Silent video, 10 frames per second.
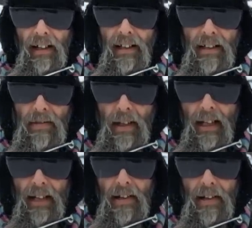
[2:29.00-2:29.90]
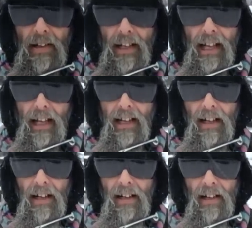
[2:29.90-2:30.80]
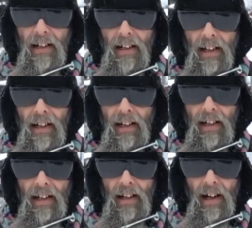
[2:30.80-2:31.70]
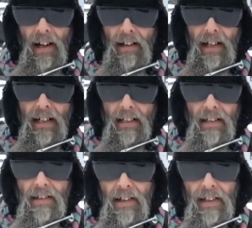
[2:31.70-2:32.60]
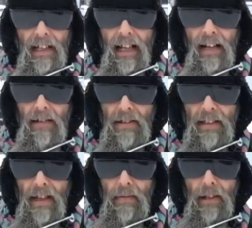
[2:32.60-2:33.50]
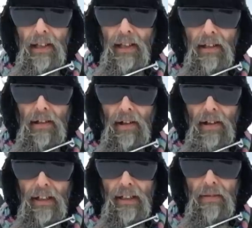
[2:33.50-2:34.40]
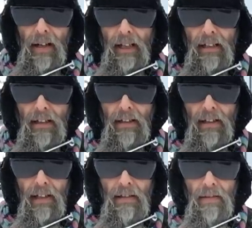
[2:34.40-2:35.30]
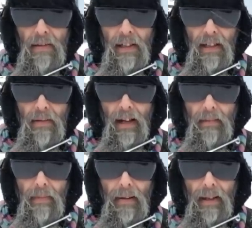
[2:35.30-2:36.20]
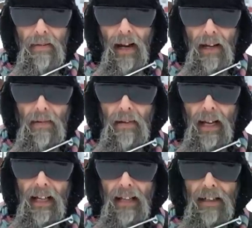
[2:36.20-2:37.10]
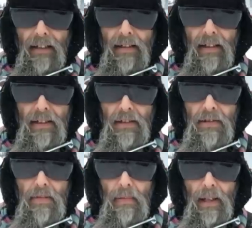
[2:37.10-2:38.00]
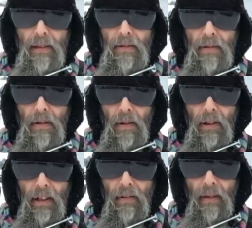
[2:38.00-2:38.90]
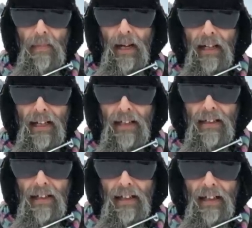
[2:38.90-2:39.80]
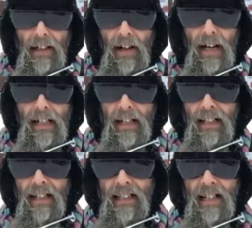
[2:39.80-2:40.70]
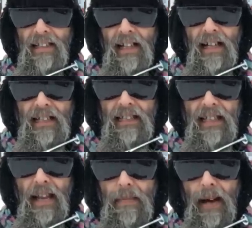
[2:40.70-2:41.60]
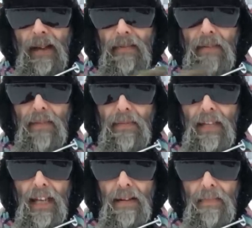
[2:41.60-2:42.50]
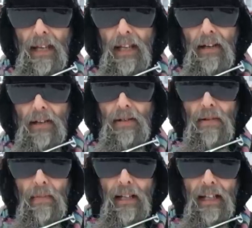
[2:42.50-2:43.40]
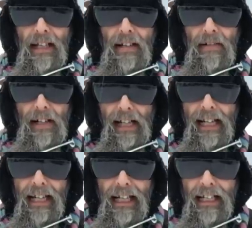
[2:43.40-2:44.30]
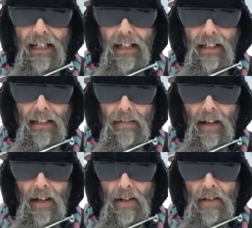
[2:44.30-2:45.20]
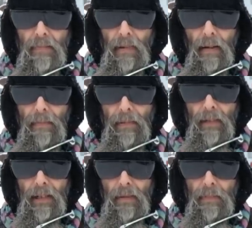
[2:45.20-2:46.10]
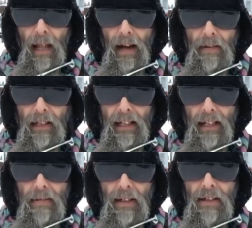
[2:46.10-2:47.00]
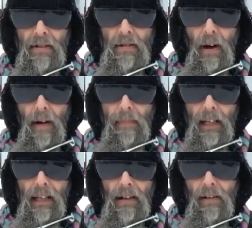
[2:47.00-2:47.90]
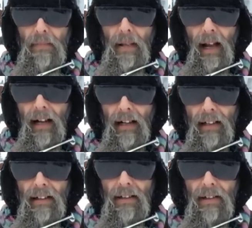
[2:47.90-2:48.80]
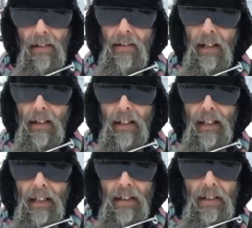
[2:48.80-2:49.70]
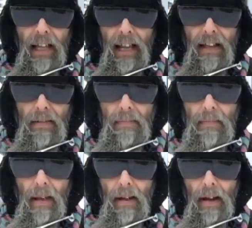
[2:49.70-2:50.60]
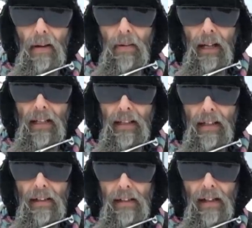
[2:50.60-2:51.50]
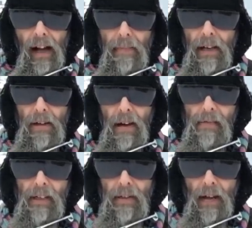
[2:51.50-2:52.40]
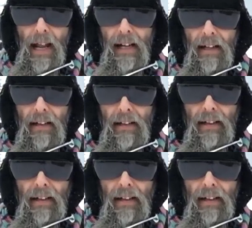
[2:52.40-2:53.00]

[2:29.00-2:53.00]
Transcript: This way, okay. All right. Okay, I don't see where the other doggies went. I don't know where they went. Maybe they ran away. God, it's too, but it's too cold. They'll run back in. All right, I like that sign. Stay back fifteen meters. Nobody can read. They're right on your bumper when you're plowing, and then when you stop, they get all mad. Oh, well. Okay, maybe I'll wait. Uh, I better go have a drink,